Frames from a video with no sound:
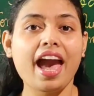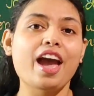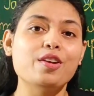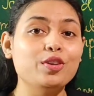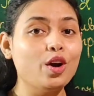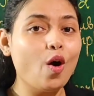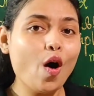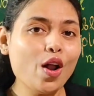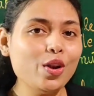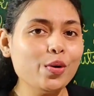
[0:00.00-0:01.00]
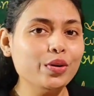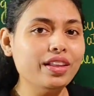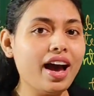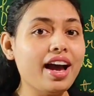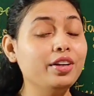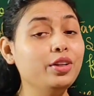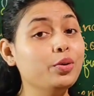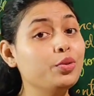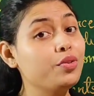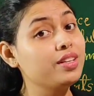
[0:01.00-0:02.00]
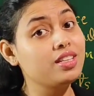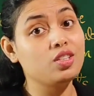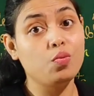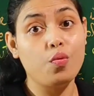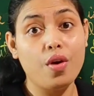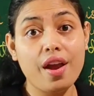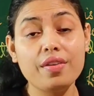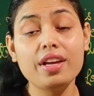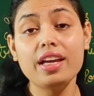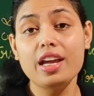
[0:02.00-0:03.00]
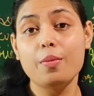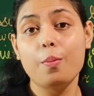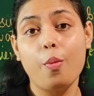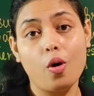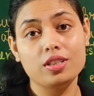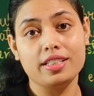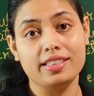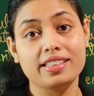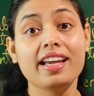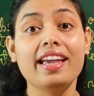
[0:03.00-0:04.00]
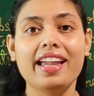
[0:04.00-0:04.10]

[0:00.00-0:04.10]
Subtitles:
and we all know that nutrients is very important.